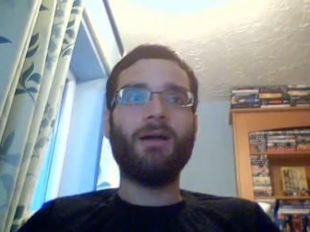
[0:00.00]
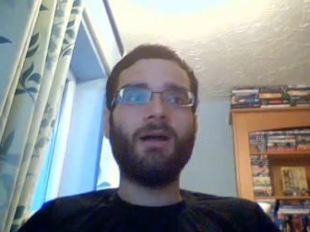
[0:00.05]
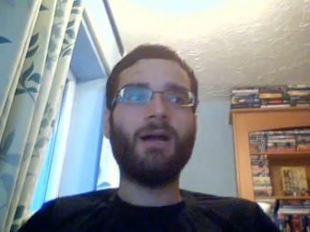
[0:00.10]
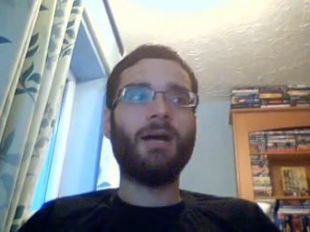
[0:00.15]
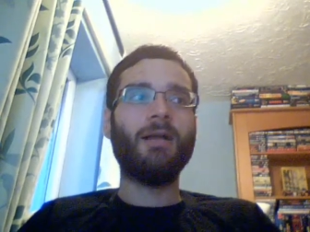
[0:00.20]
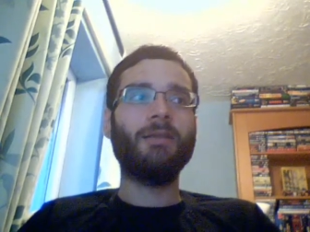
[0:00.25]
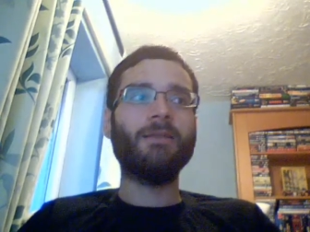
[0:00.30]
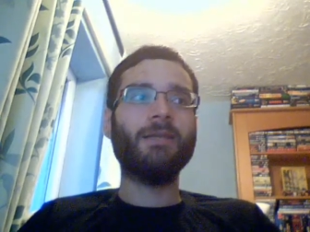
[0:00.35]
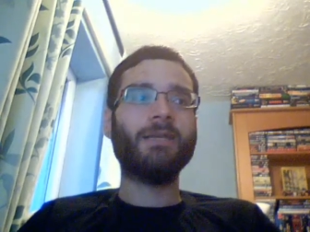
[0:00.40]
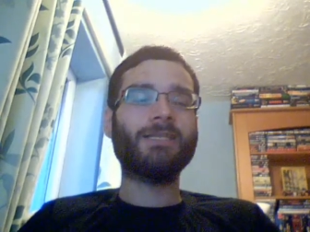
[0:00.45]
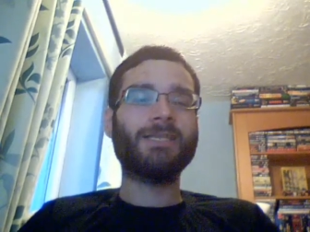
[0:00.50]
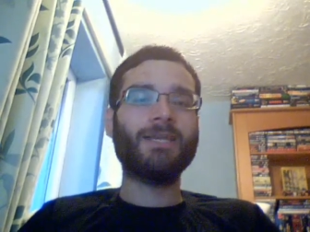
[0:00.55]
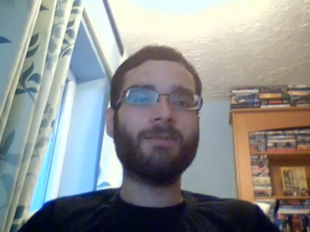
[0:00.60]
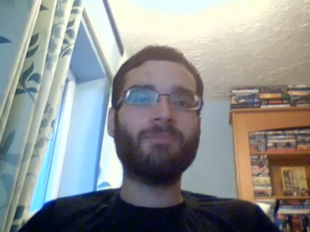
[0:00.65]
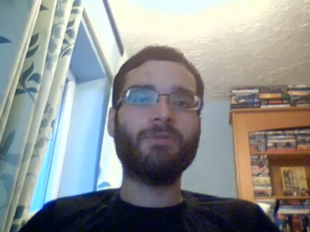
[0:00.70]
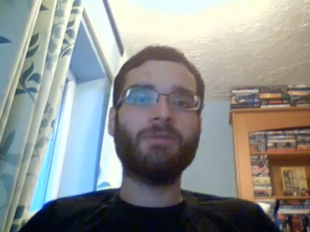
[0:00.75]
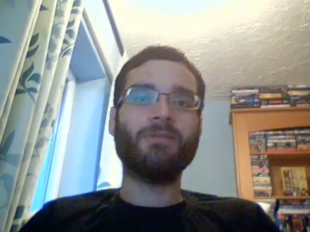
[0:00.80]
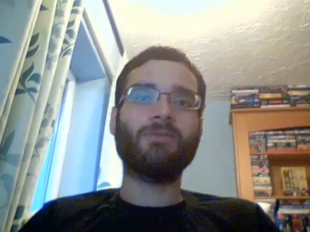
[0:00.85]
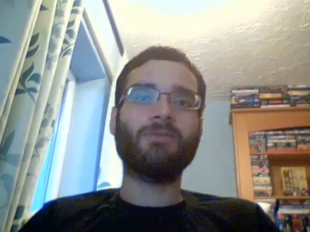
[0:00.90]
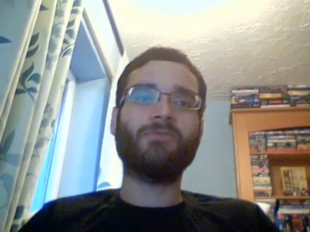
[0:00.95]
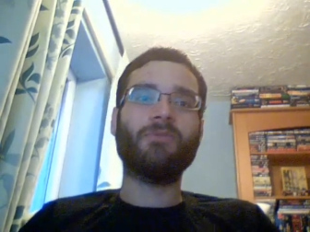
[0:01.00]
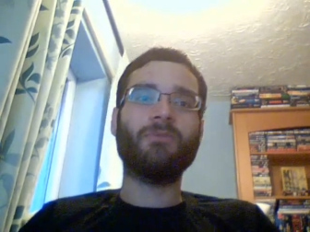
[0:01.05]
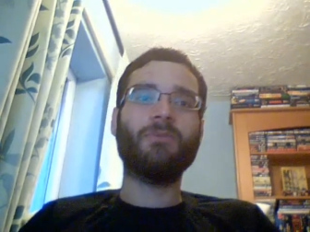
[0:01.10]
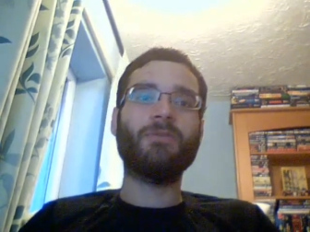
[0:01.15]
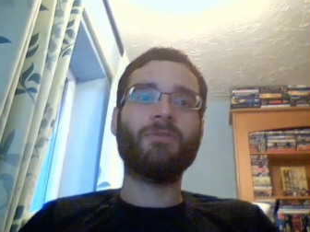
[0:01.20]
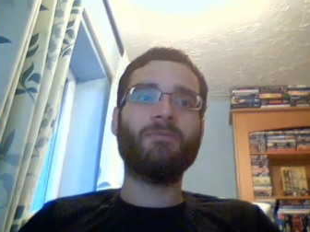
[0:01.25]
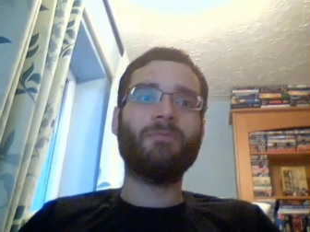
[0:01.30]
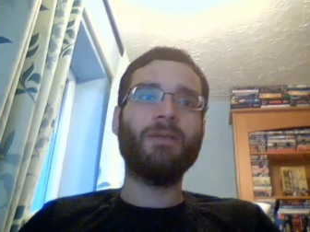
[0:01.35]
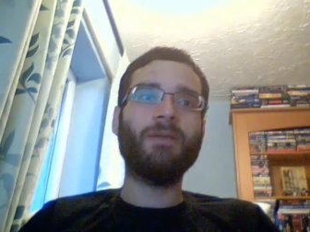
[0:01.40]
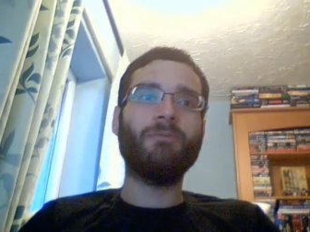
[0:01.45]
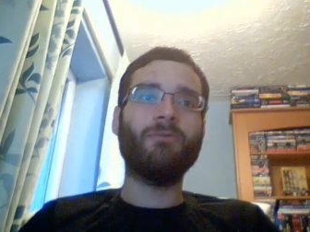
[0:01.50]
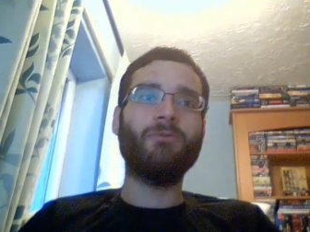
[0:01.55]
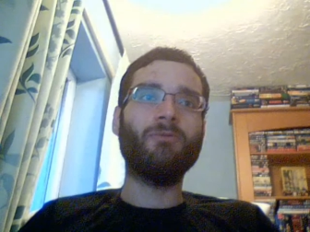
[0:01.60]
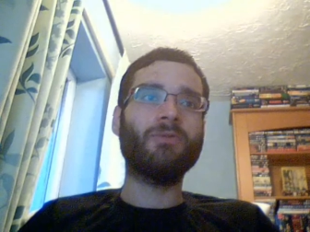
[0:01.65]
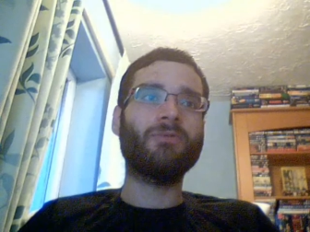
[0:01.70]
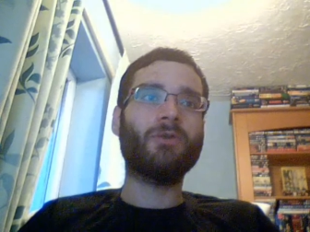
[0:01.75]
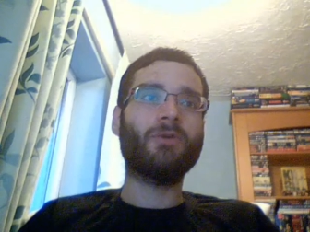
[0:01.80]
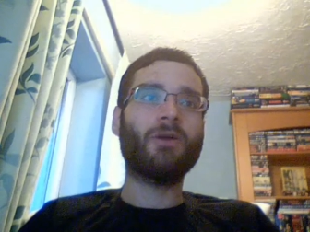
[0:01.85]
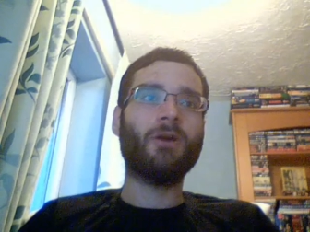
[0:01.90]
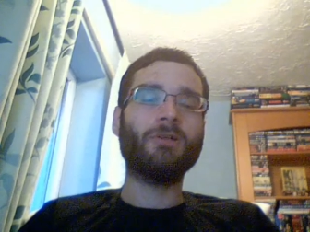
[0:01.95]
and acceptance from other people
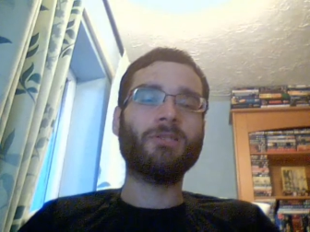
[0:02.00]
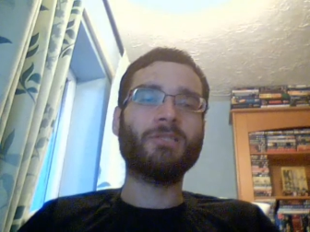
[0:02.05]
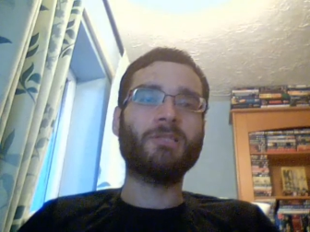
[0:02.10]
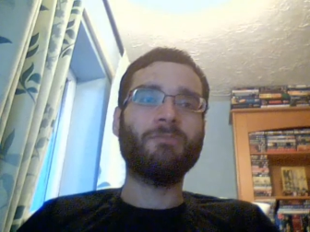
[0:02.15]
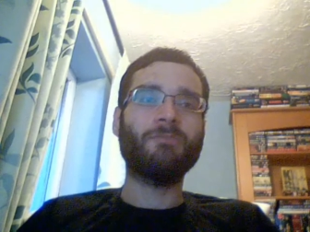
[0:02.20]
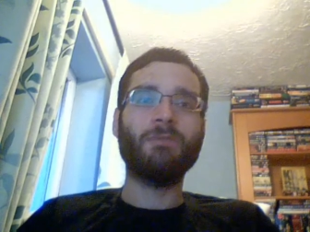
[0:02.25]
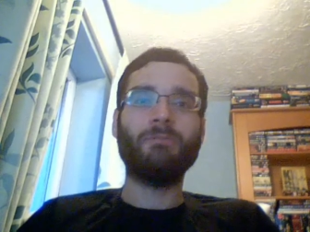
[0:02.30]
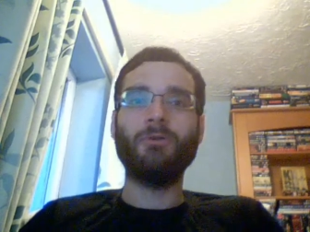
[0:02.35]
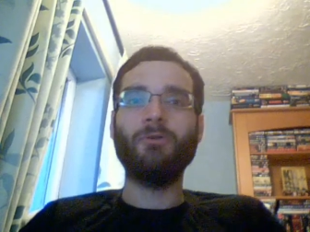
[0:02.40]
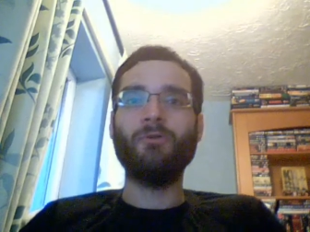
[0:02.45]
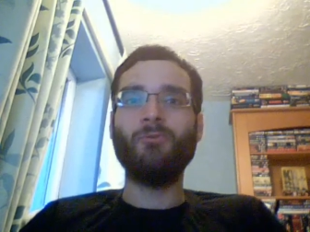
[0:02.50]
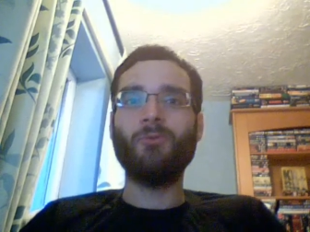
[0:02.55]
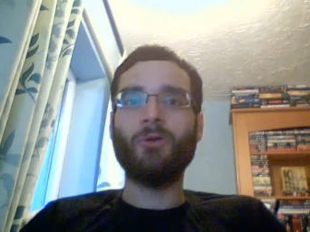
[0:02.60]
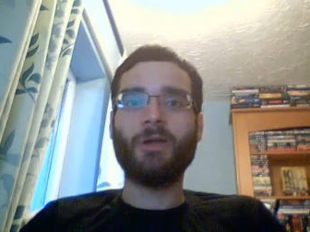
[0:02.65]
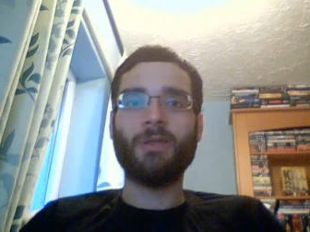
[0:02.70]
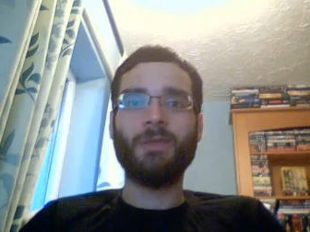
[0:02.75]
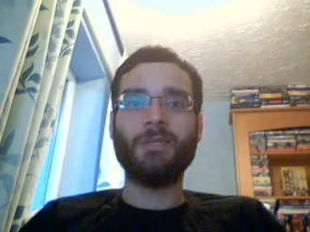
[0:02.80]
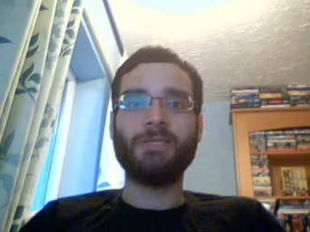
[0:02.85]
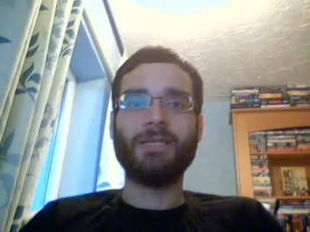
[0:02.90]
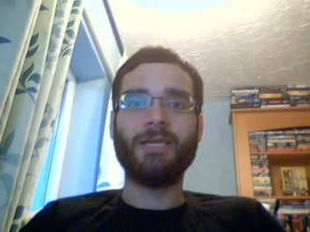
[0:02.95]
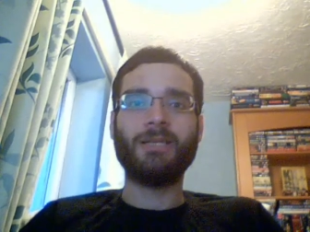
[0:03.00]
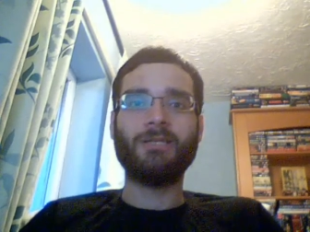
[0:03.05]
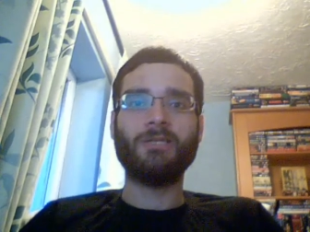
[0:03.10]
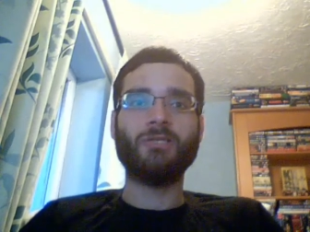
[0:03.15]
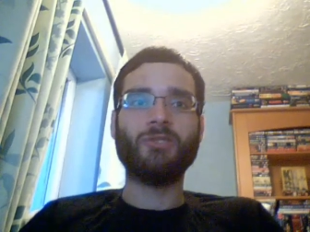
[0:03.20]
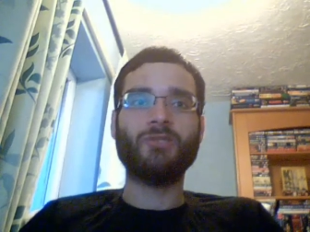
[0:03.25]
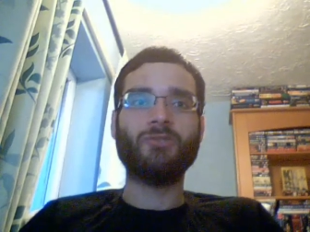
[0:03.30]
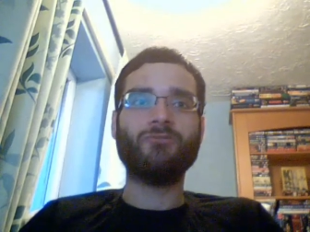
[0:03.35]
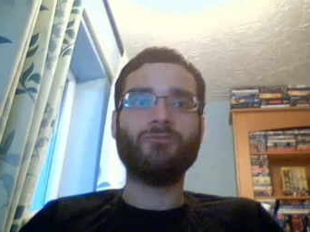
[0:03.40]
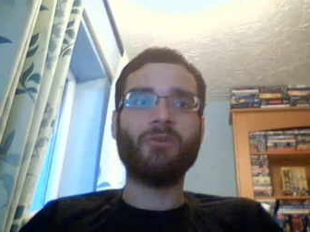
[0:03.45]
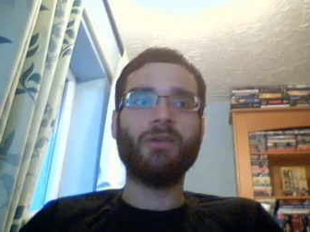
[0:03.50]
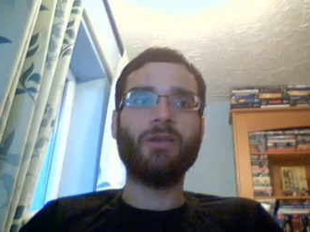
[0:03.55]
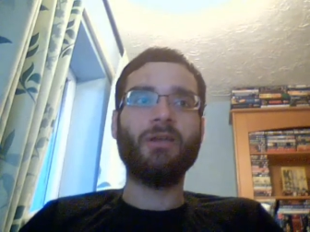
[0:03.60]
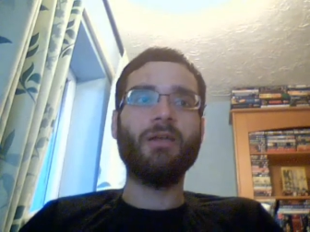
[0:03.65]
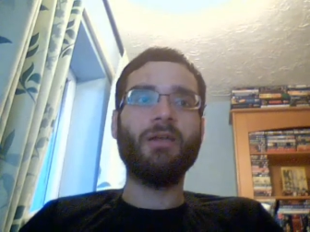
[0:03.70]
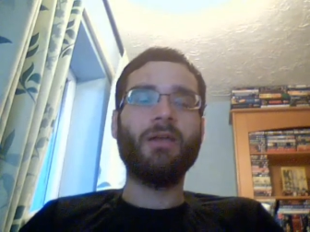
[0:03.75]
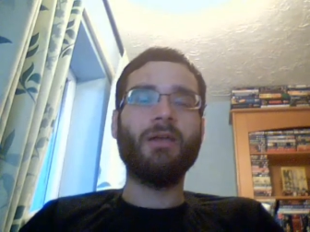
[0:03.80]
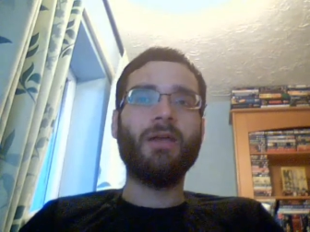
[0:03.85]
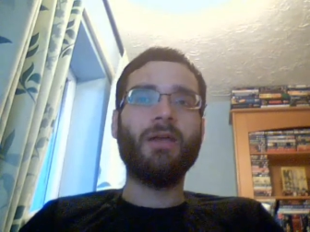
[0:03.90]
with regards to people who work in the sex industry.